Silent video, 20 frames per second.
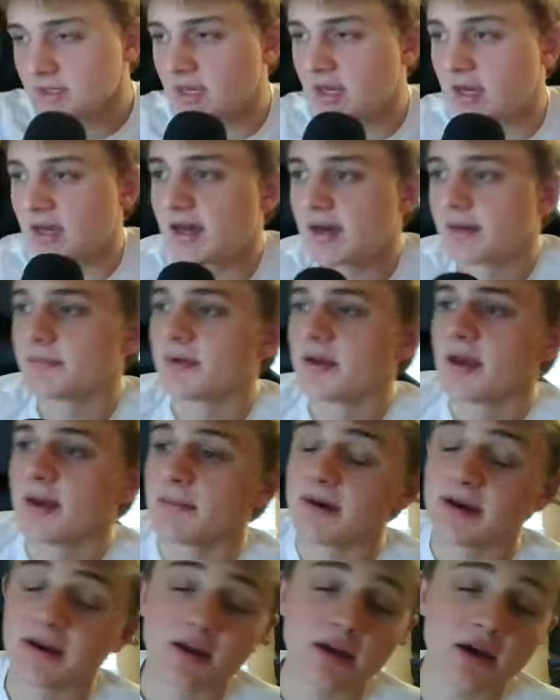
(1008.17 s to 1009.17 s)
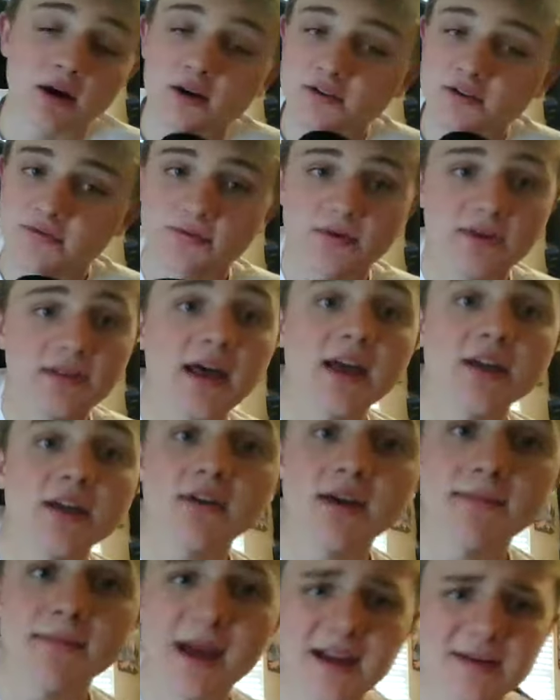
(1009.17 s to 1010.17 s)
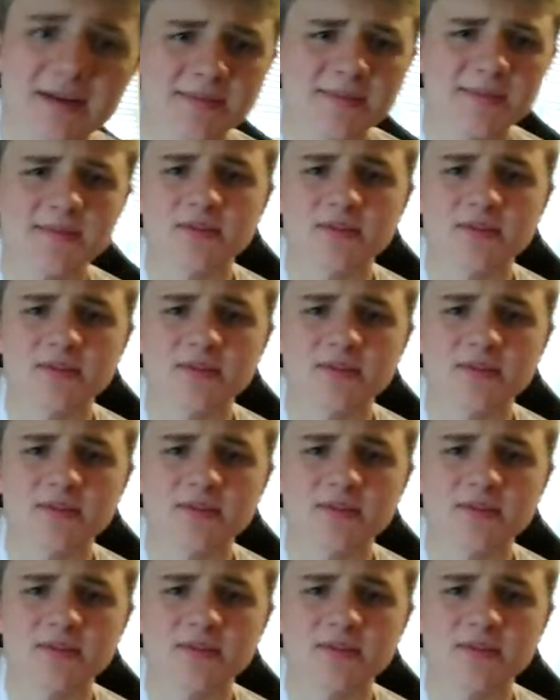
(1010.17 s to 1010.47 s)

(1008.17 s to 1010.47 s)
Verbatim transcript: Um, but it goes for a lot of great match